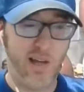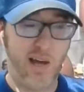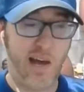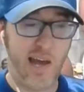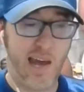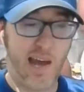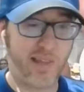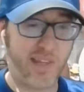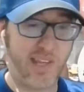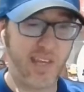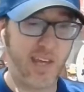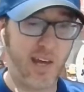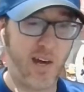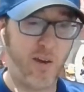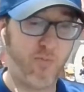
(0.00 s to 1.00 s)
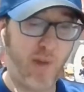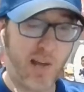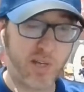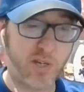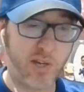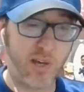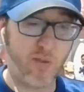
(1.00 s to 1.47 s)
had the
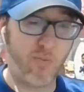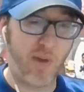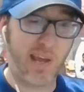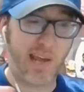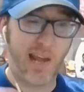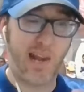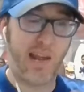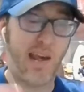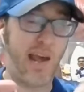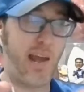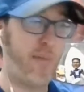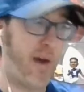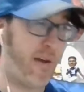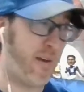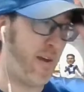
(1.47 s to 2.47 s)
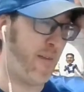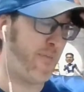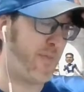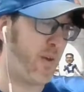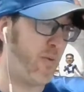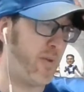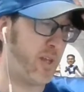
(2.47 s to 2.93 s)
wrestling league and I had
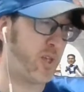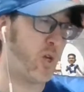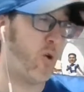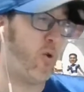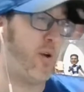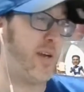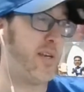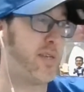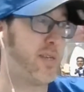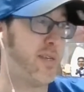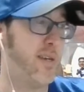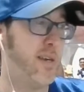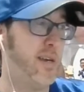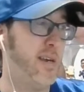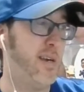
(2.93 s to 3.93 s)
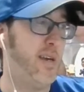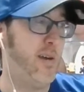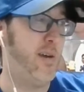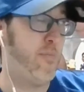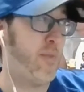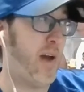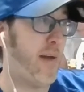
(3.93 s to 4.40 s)
the toys.
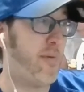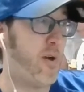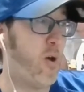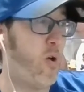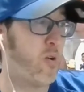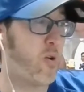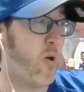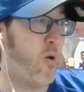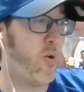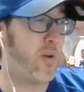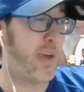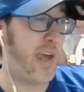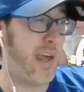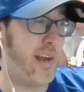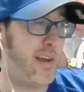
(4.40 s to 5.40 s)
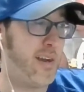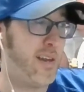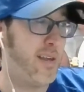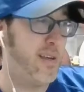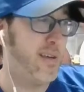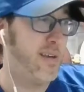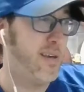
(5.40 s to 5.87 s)
Probably Hulk Hogan
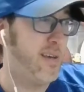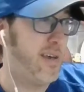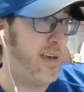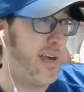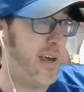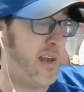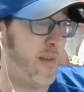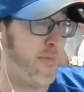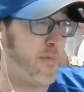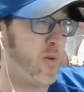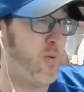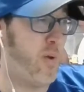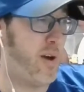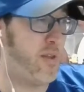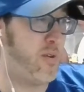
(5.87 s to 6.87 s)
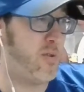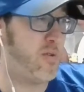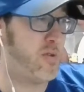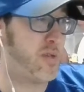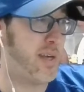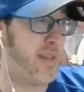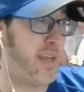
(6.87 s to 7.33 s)
and a few others.
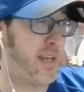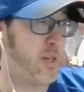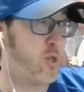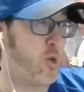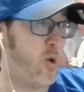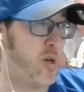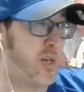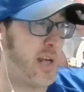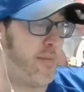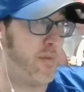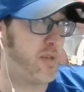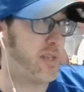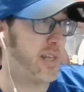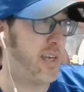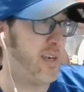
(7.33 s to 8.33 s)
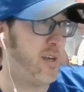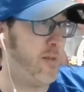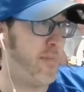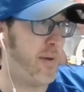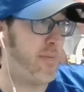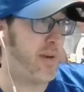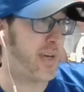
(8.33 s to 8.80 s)
I think George Animal Steel,
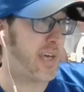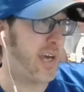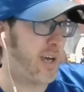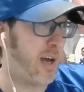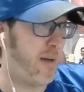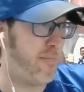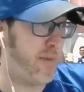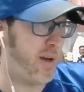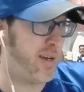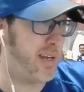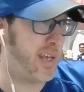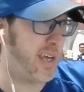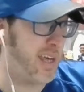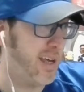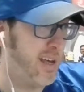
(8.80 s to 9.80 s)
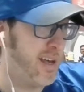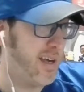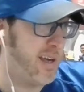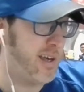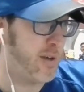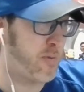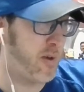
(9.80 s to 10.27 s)
maybe King Kong Bundy.
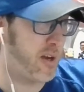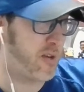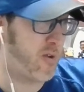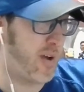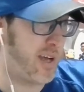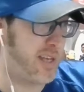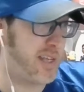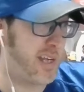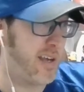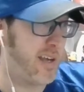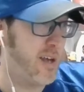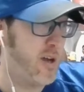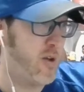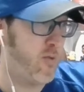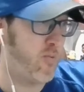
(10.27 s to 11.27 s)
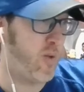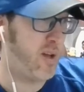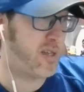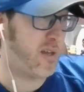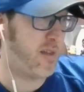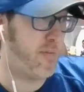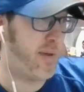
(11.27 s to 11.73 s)
It's pretty crazy. Runs
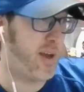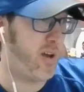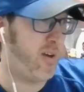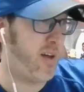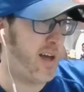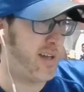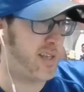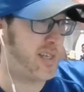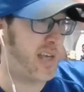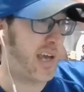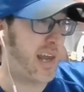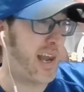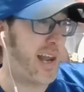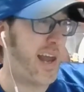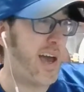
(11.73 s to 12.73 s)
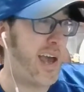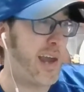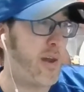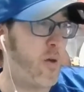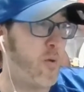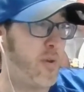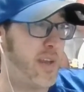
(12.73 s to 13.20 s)
to the middle on second and 9,
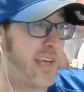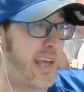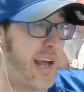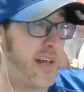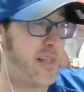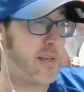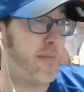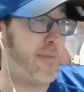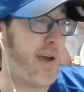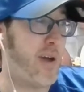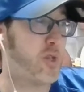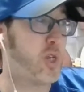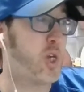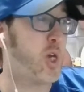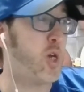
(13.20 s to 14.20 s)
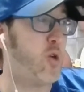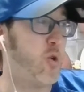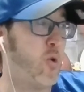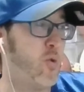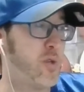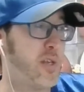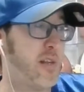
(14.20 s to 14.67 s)
only gets about 2
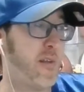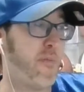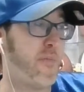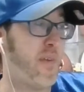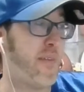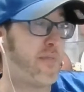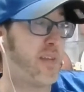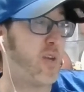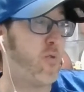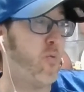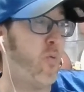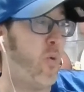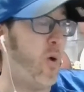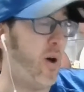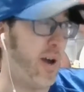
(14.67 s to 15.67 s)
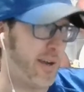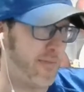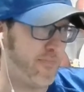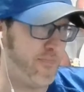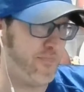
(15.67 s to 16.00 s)
to the 51.